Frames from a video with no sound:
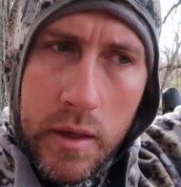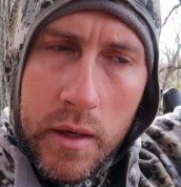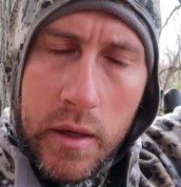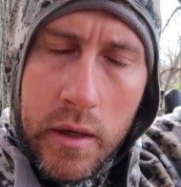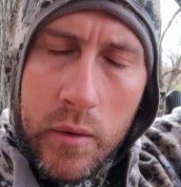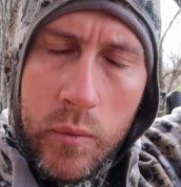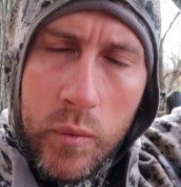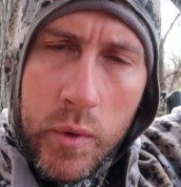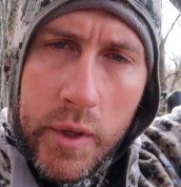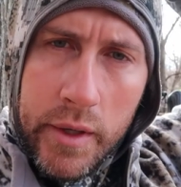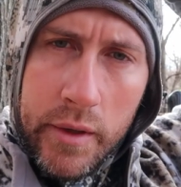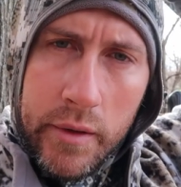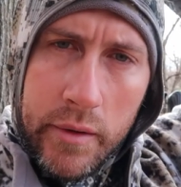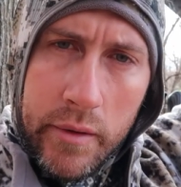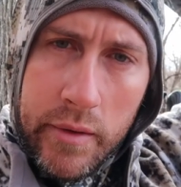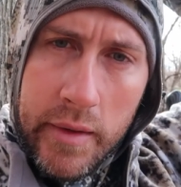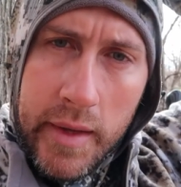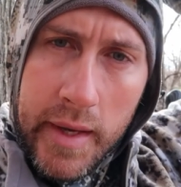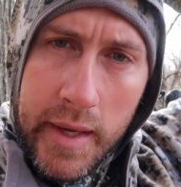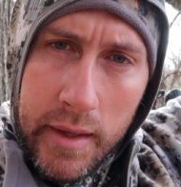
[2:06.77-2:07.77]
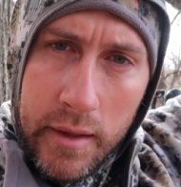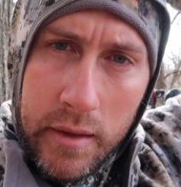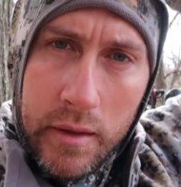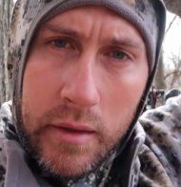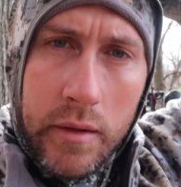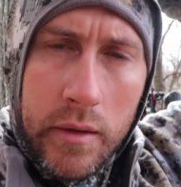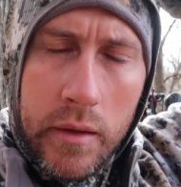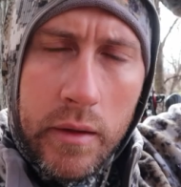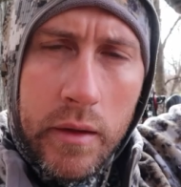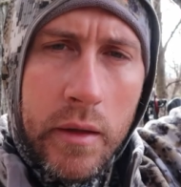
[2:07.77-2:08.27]
Uh, one other thing,
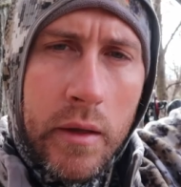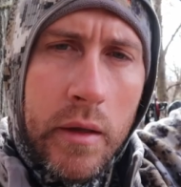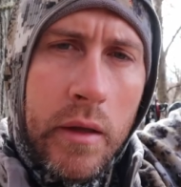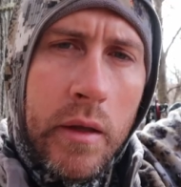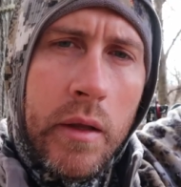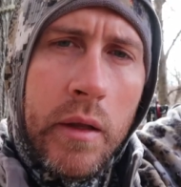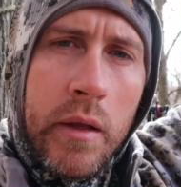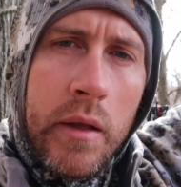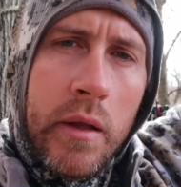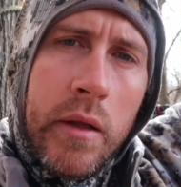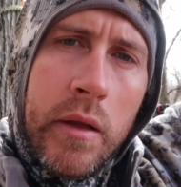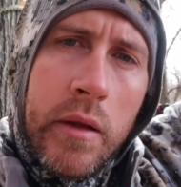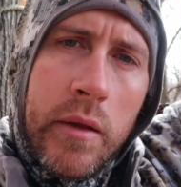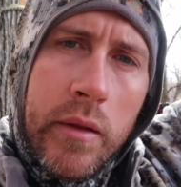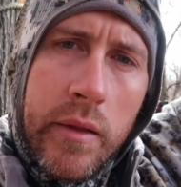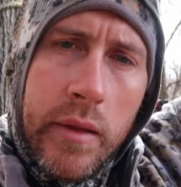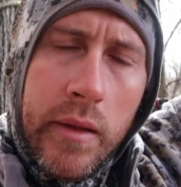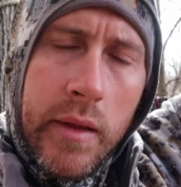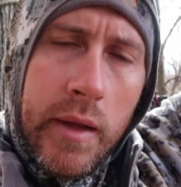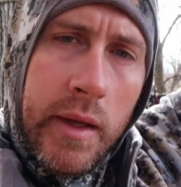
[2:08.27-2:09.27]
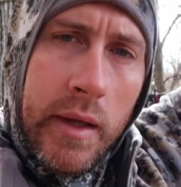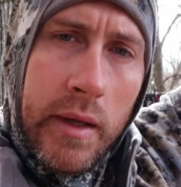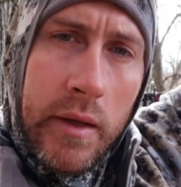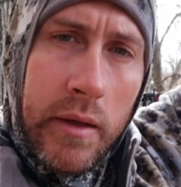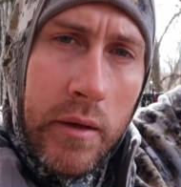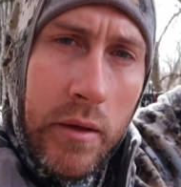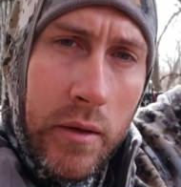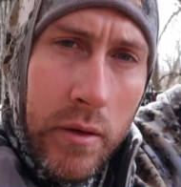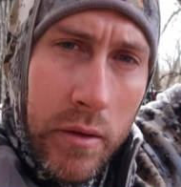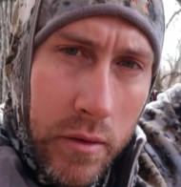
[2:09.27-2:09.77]
the
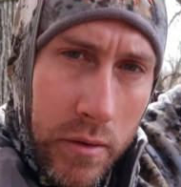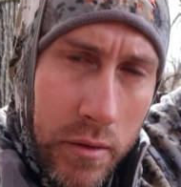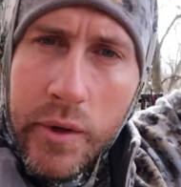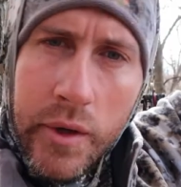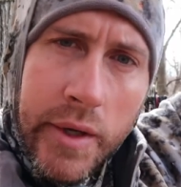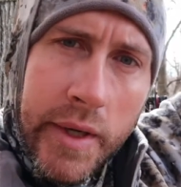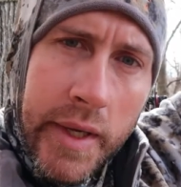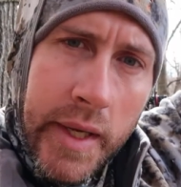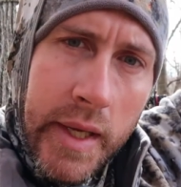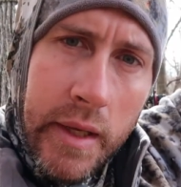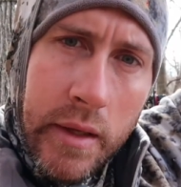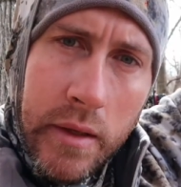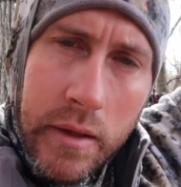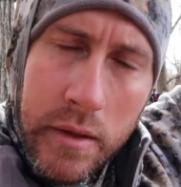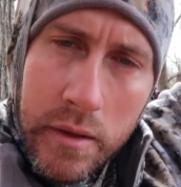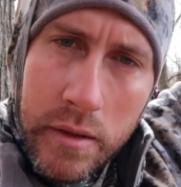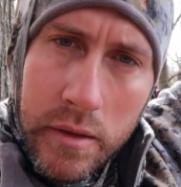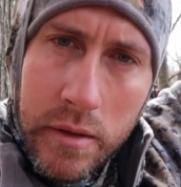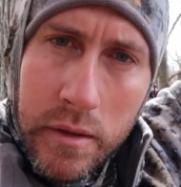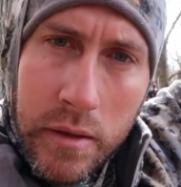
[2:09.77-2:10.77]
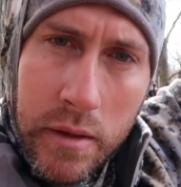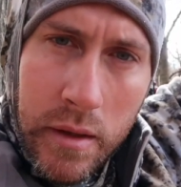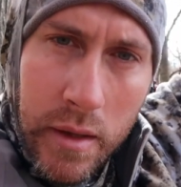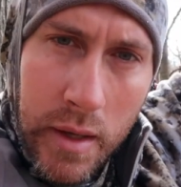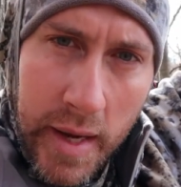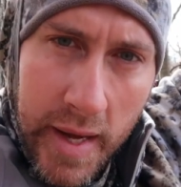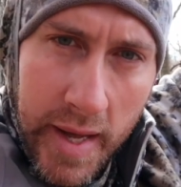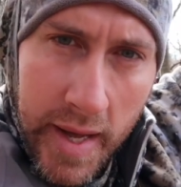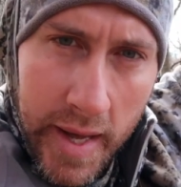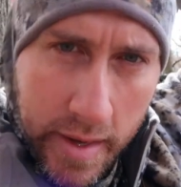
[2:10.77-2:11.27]
hoodie
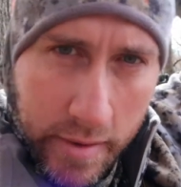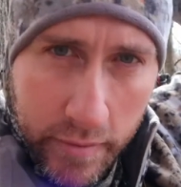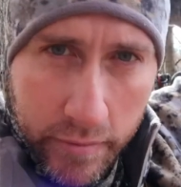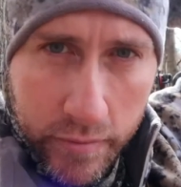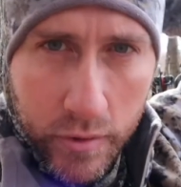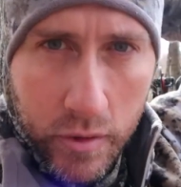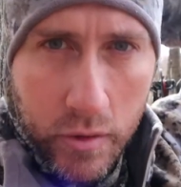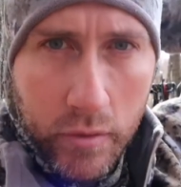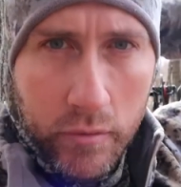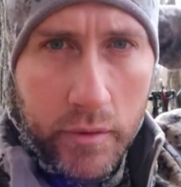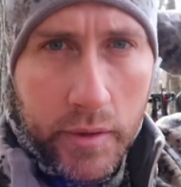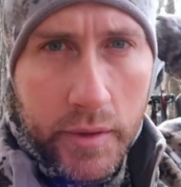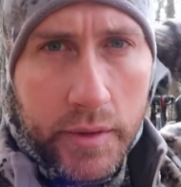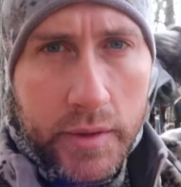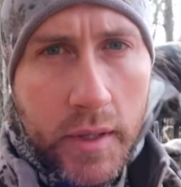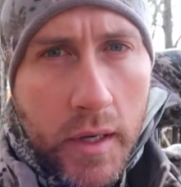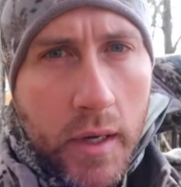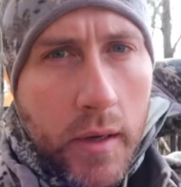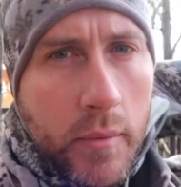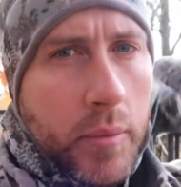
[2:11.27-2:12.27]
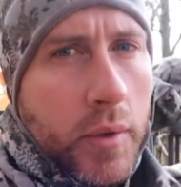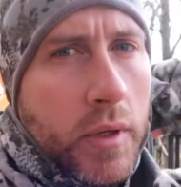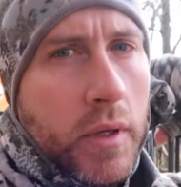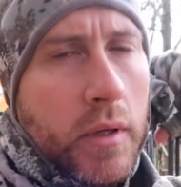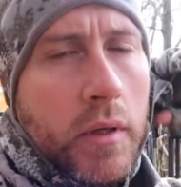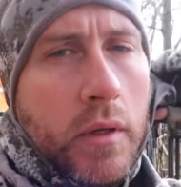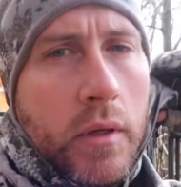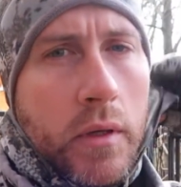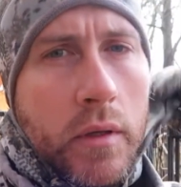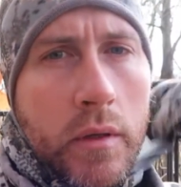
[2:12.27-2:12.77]
I have over the top
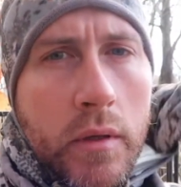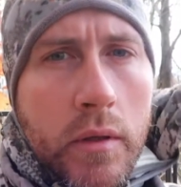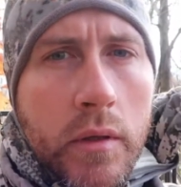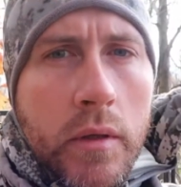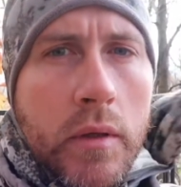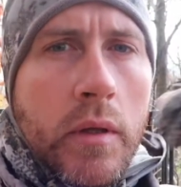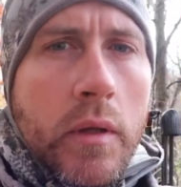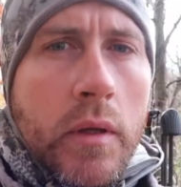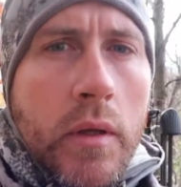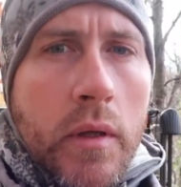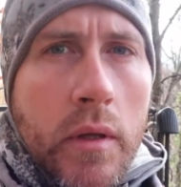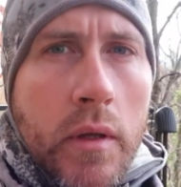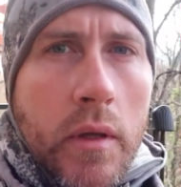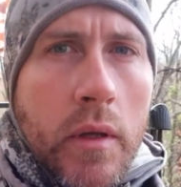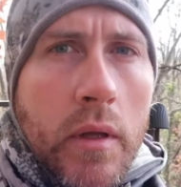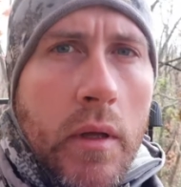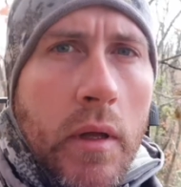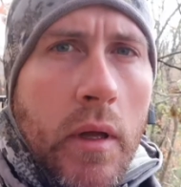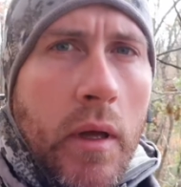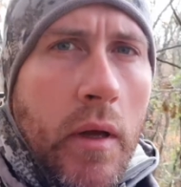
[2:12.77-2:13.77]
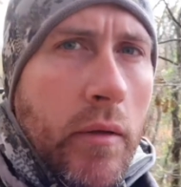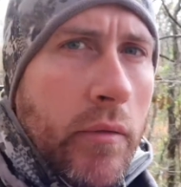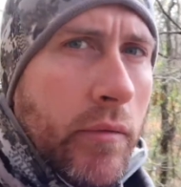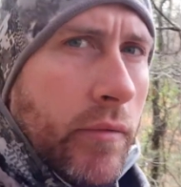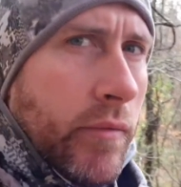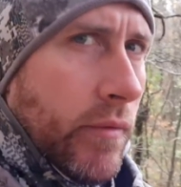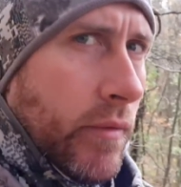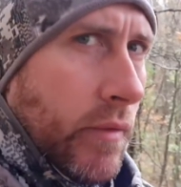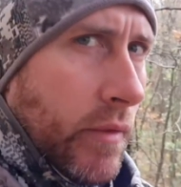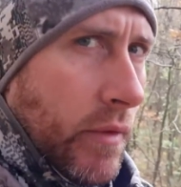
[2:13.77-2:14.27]

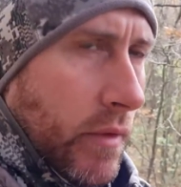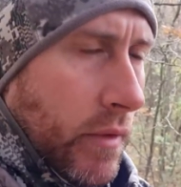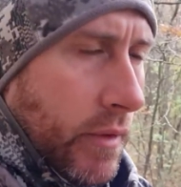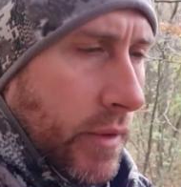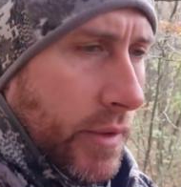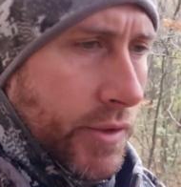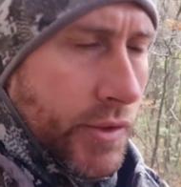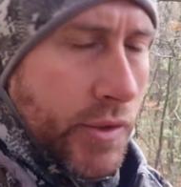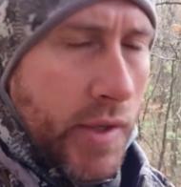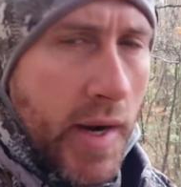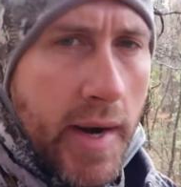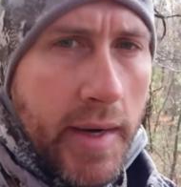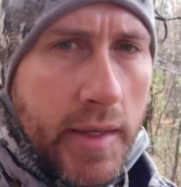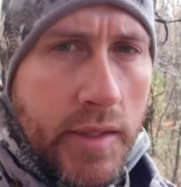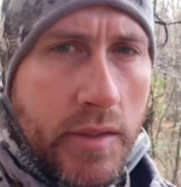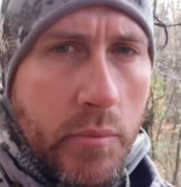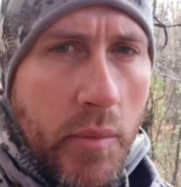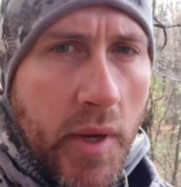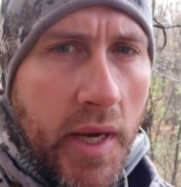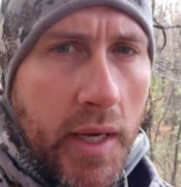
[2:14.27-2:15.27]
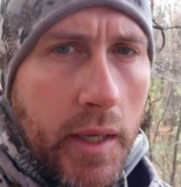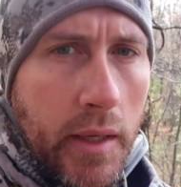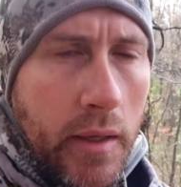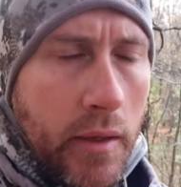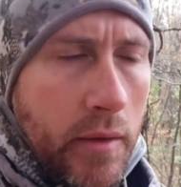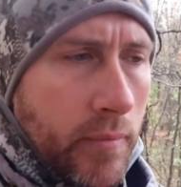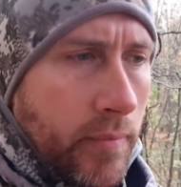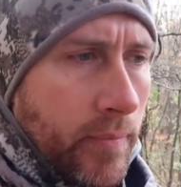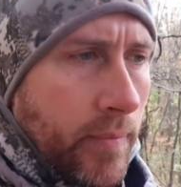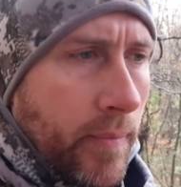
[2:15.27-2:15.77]
of the Stratus
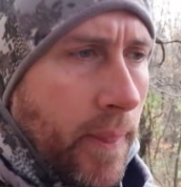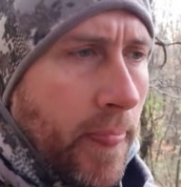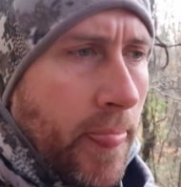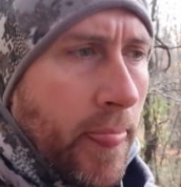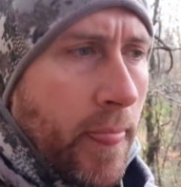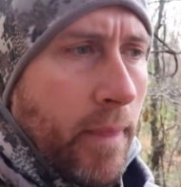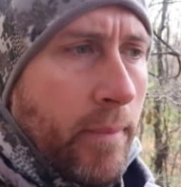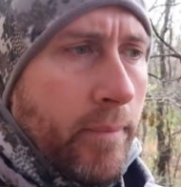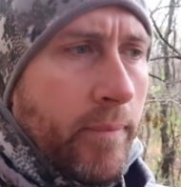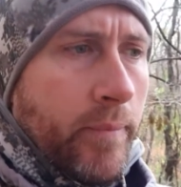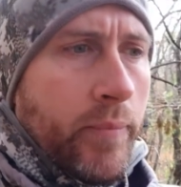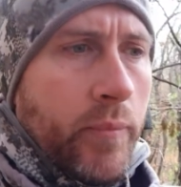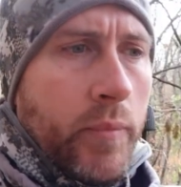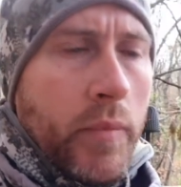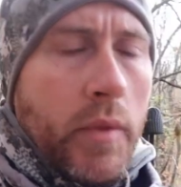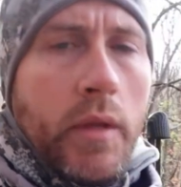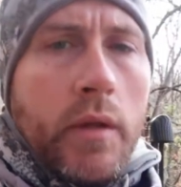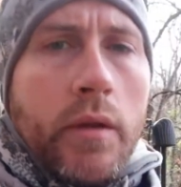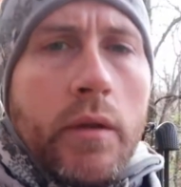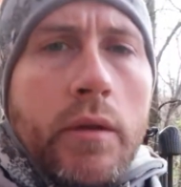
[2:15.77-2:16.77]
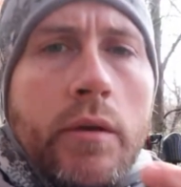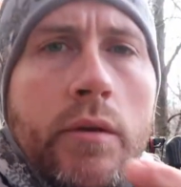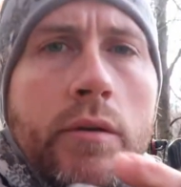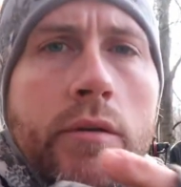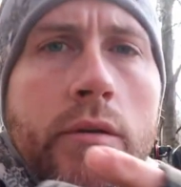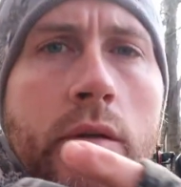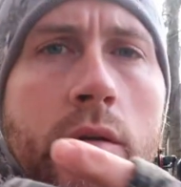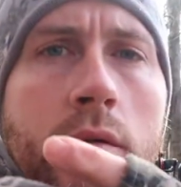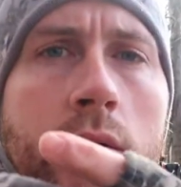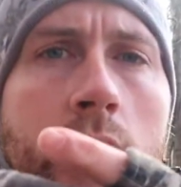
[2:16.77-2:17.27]
beanie
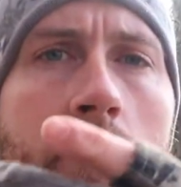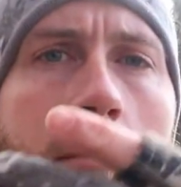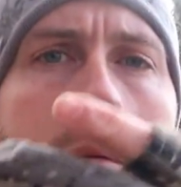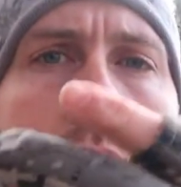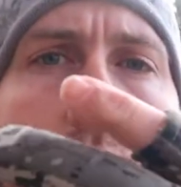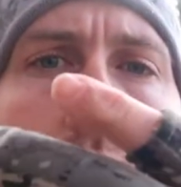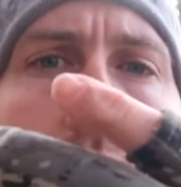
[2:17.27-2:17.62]
using